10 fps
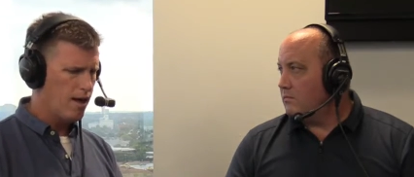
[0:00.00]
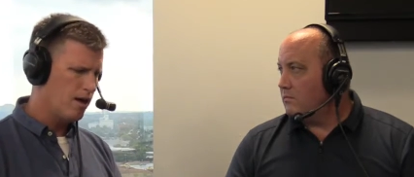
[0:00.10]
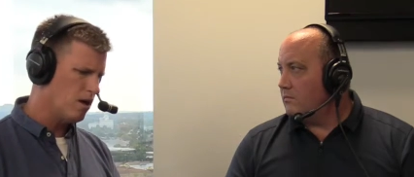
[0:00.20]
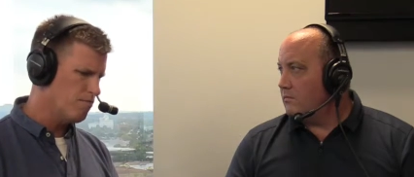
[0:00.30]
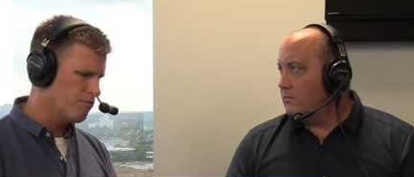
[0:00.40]

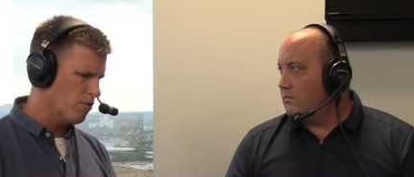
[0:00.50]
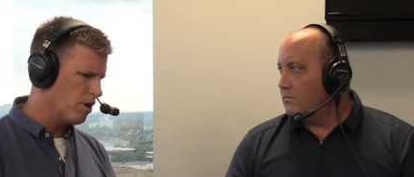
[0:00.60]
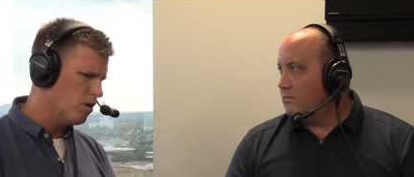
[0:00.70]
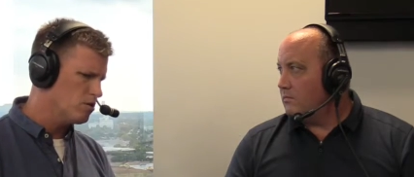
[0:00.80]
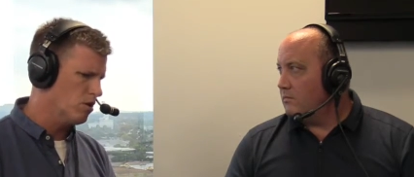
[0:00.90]
Speaker 1: Um, so
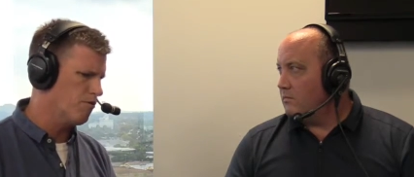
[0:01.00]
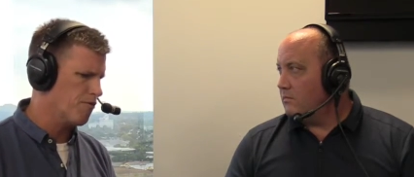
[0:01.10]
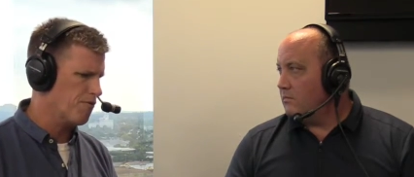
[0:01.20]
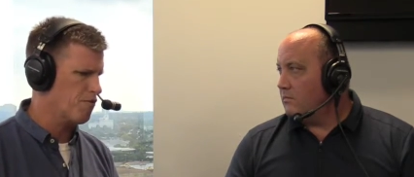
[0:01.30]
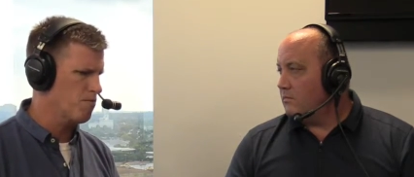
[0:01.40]
it goes on
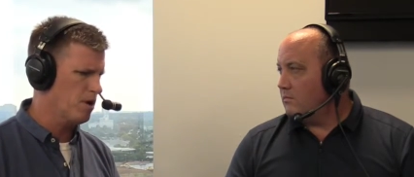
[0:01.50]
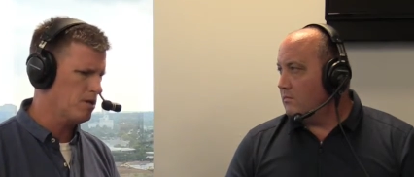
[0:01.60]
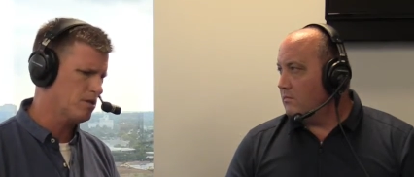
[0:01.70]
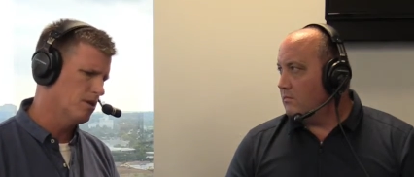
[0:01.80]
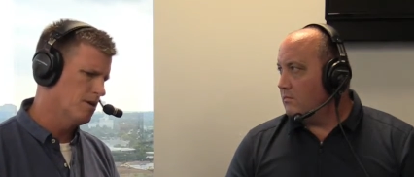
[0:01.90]
for a few months,